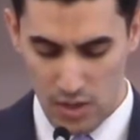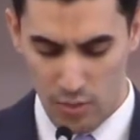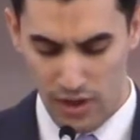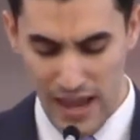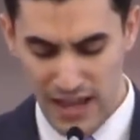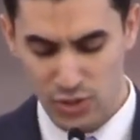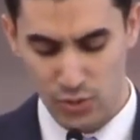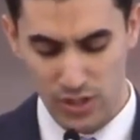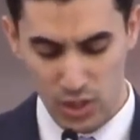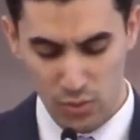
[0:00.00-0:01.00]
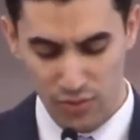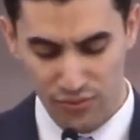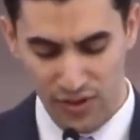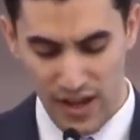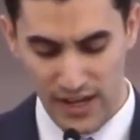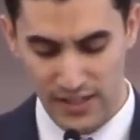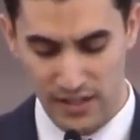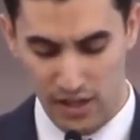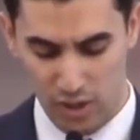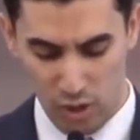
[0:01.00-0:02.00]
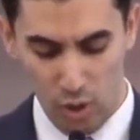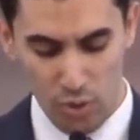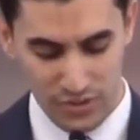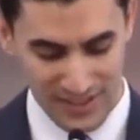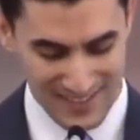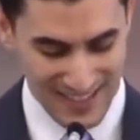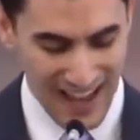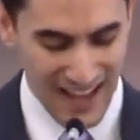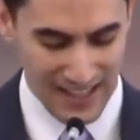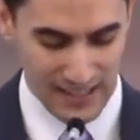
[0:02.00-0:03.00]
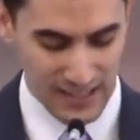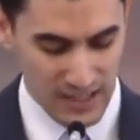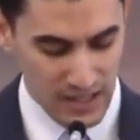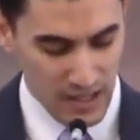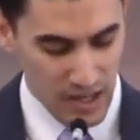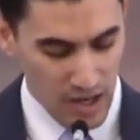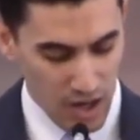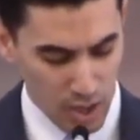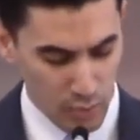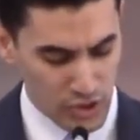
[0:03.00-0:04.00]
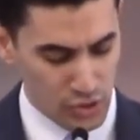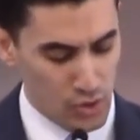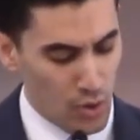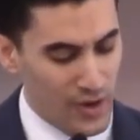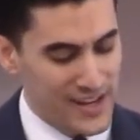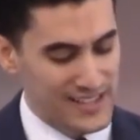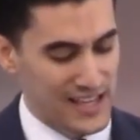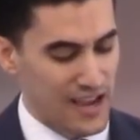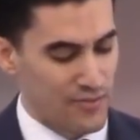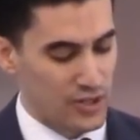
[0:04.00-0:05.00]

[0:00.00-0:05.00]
On entering, you will find a colt tied on which no one has ever